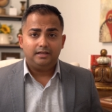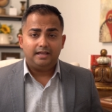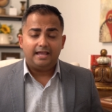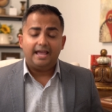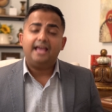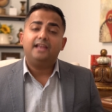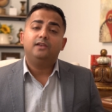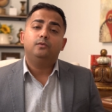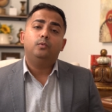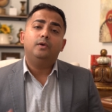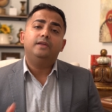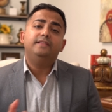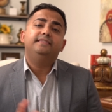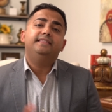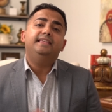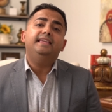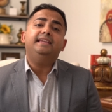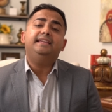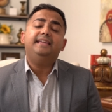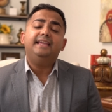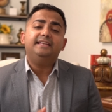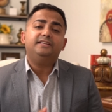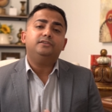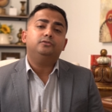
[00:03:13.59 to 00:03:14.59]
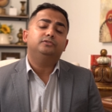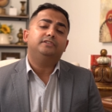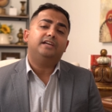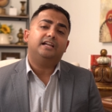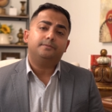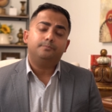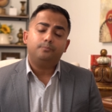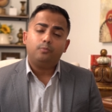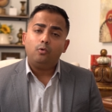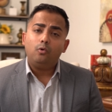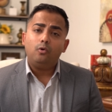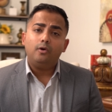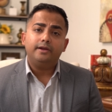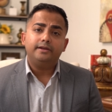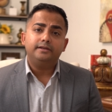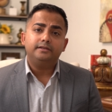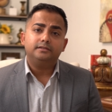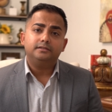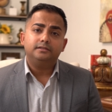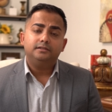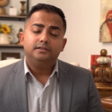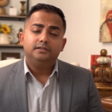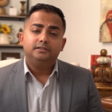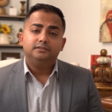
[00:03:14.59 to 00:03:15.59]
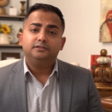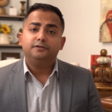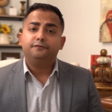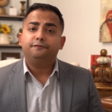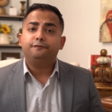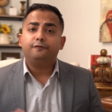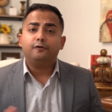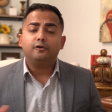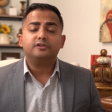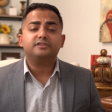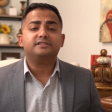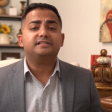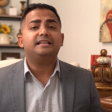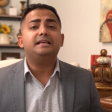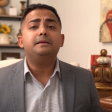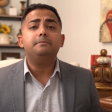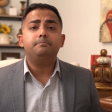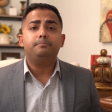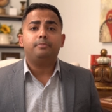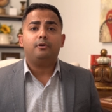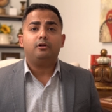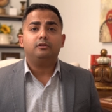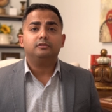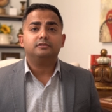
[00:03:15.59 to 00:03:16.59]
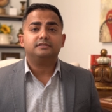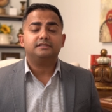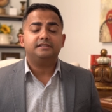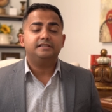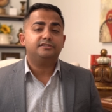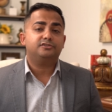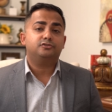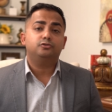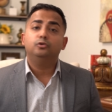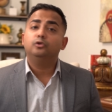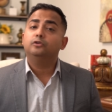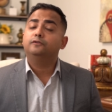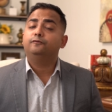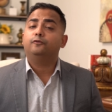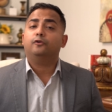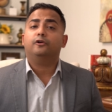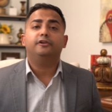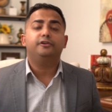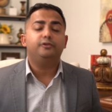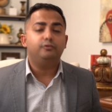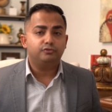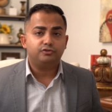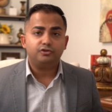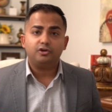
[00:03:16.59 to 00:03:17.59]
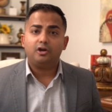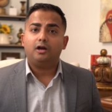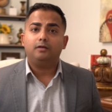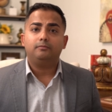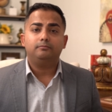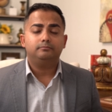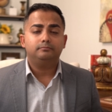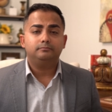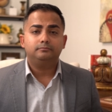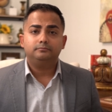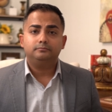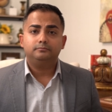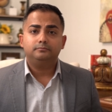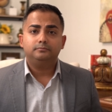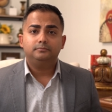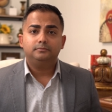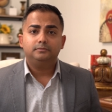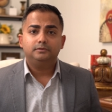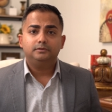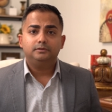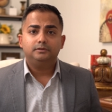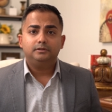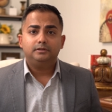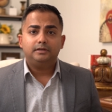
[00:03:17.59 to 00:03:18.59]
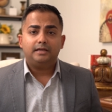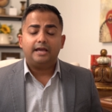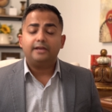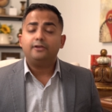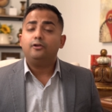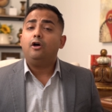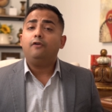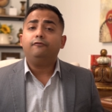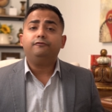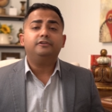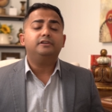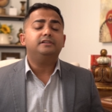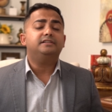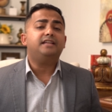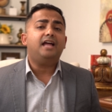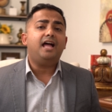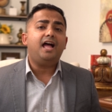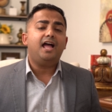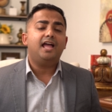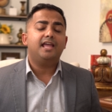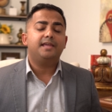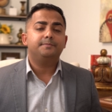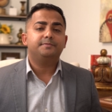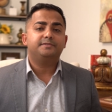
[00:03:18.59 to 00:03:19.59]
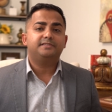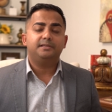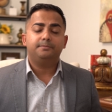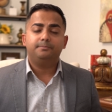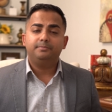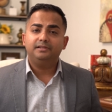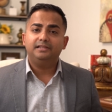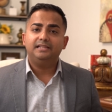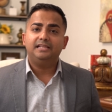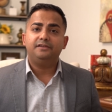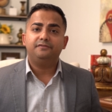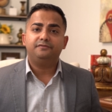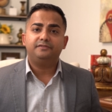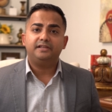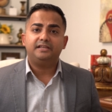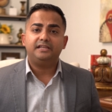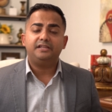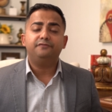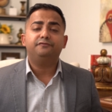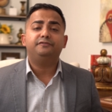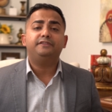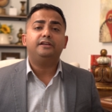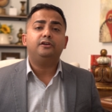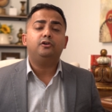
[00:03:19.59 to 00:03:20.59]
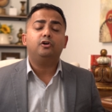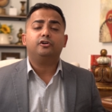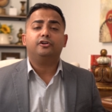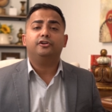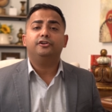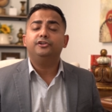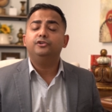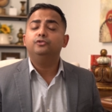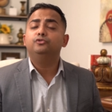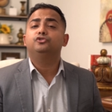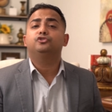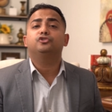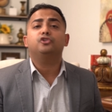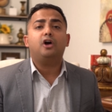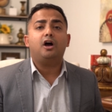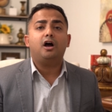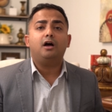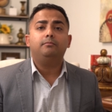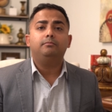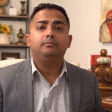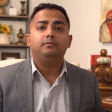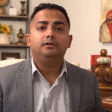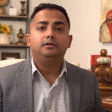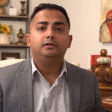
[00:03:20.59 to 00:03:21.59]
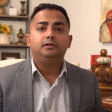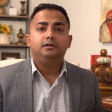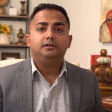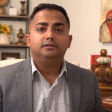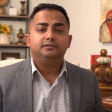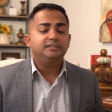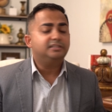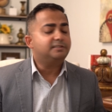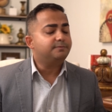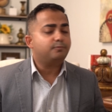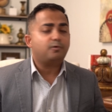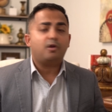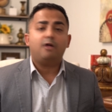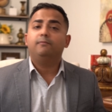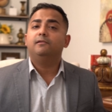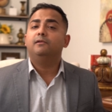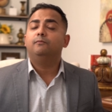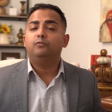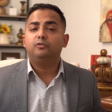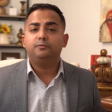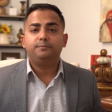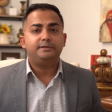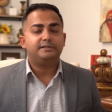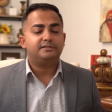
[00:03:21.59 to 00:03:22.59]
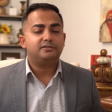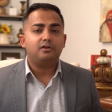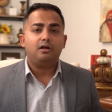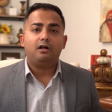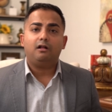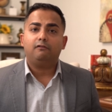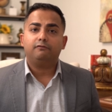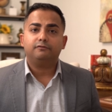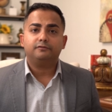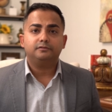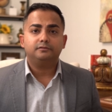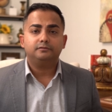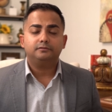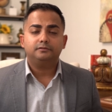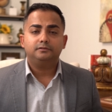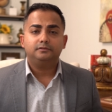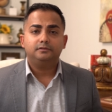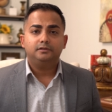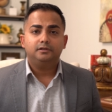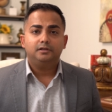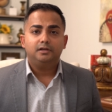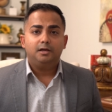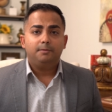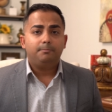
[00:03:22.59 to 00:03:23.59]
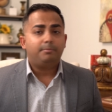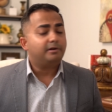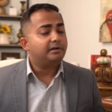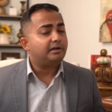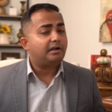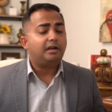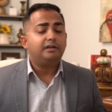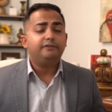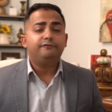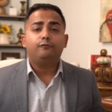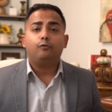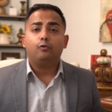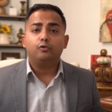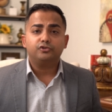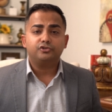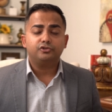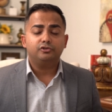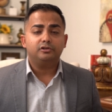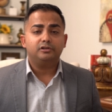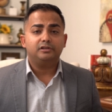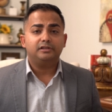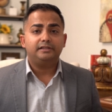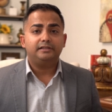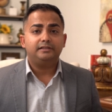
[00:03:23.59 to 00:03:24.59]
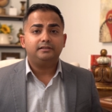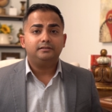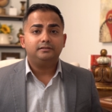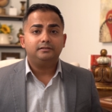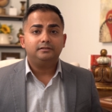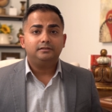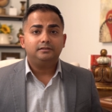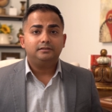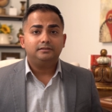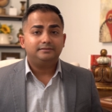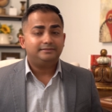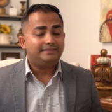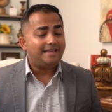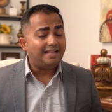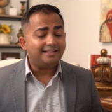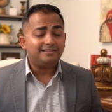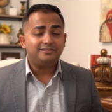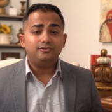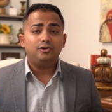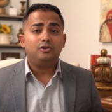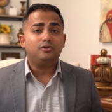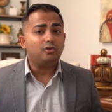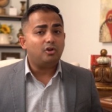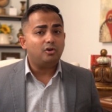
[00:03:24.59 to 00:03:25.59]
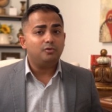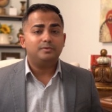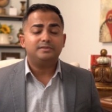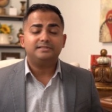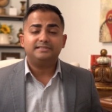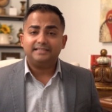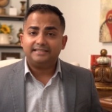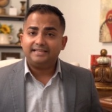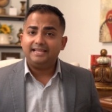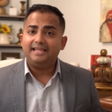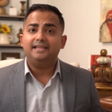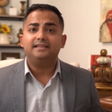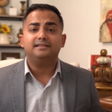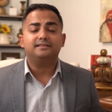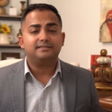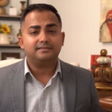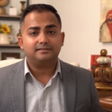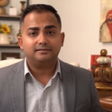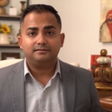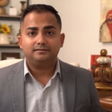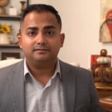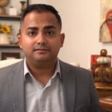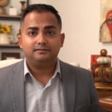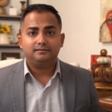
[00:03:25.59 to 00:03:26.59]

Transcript: And when they get to that point, the first impulse is to look for a new job. And oftentimes they believe that if they got a new job, this problem would be solved. But unfortunately, that's not always the case.